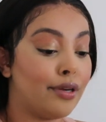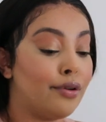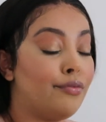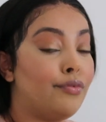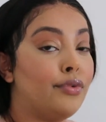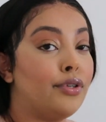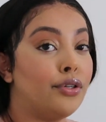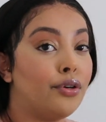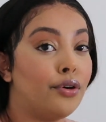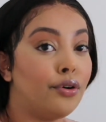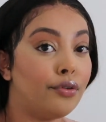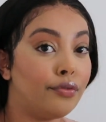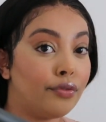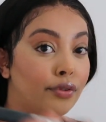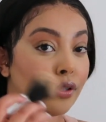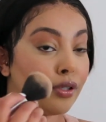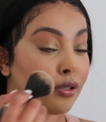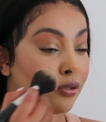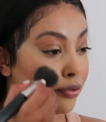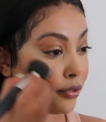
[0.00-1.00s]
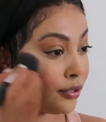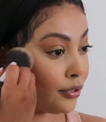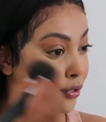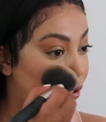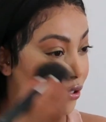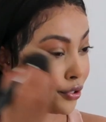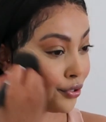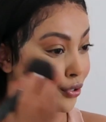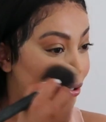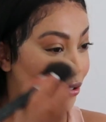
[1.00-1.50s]
When you overload, you
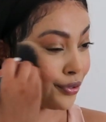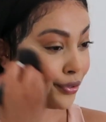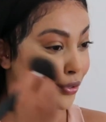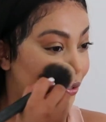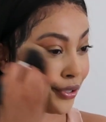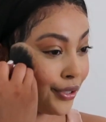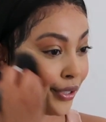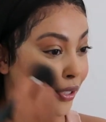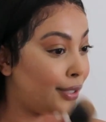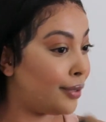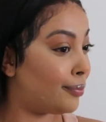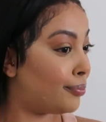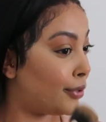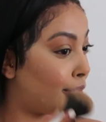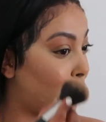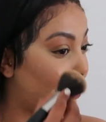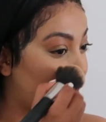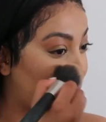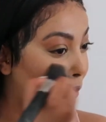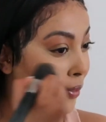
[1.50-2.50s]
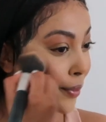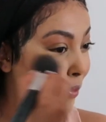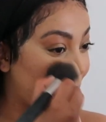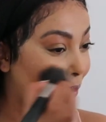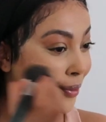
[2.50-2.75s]
just keep blending.